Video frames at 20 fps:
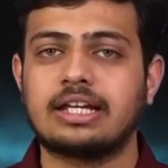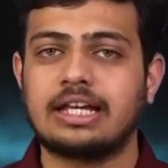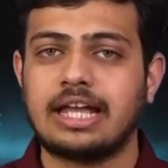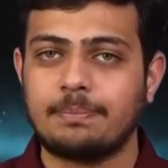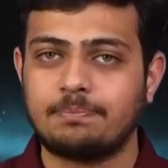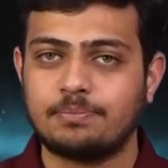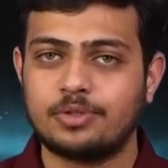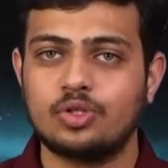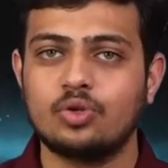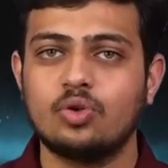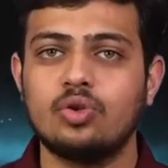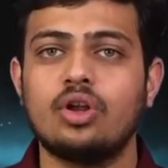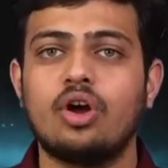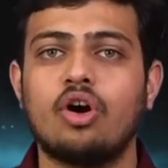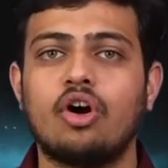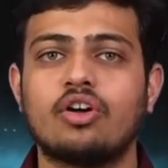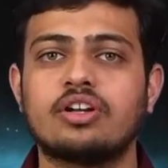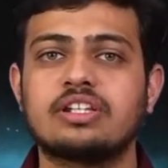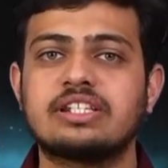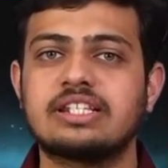capsule
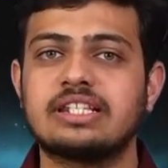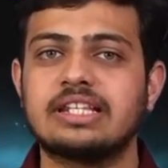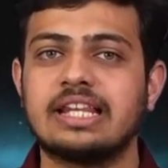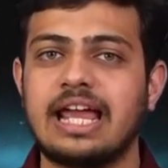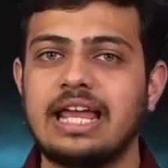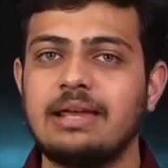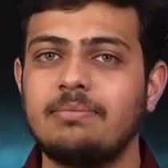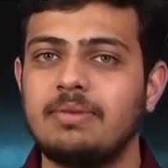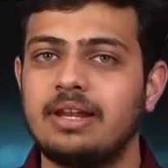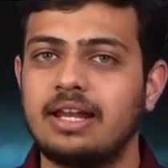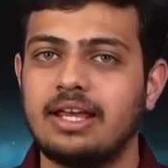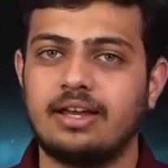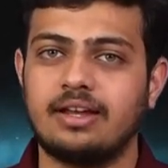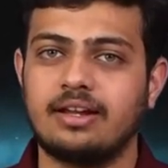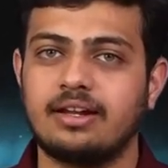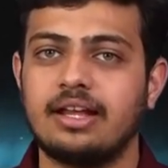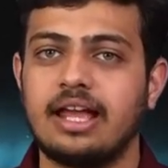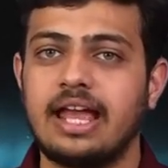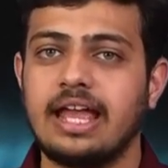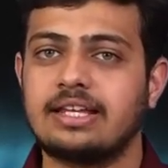or slime
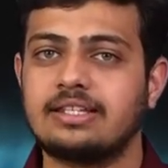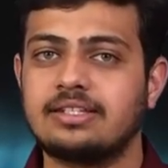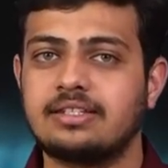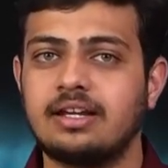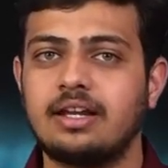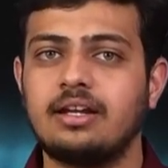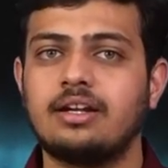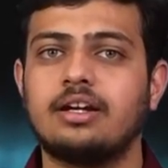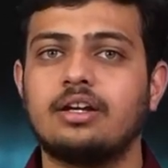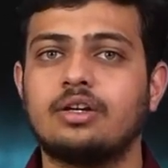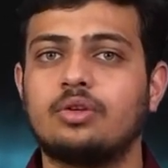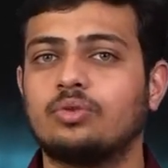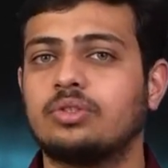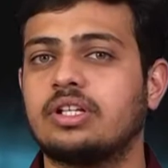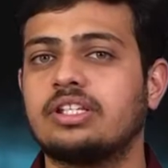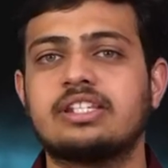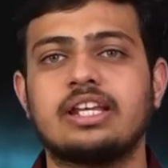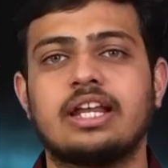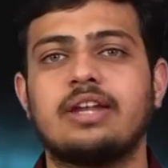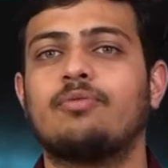layer external to
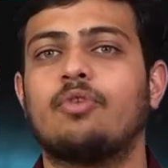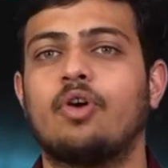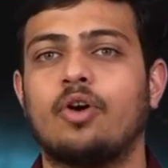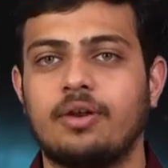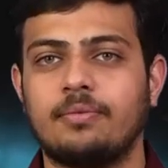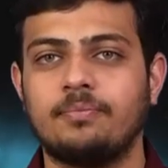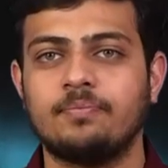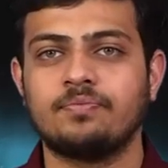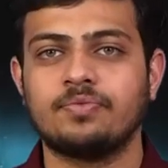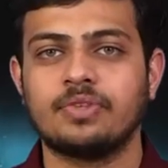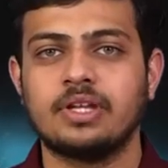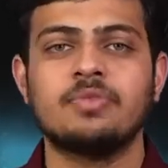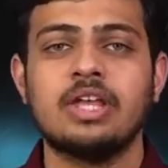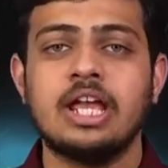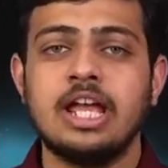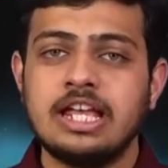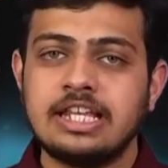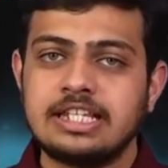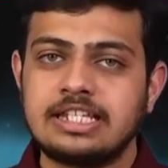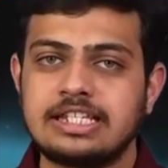the cell wall.
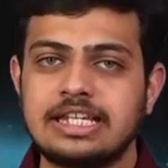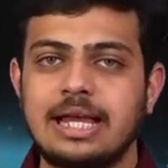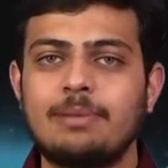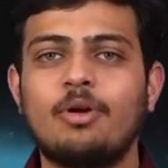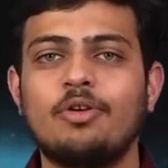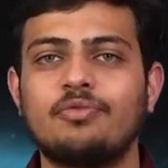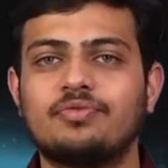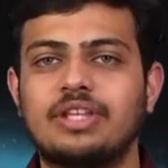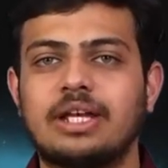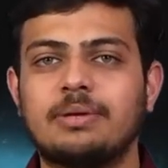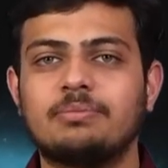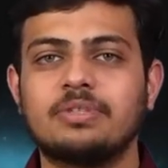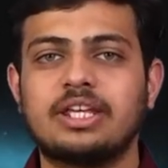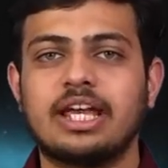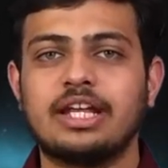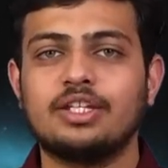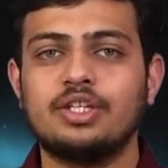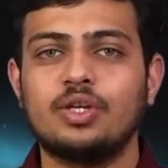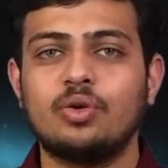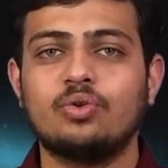Some of them
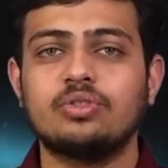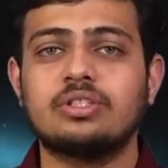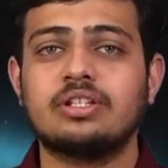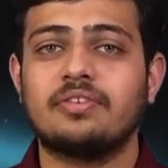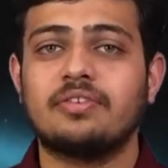can use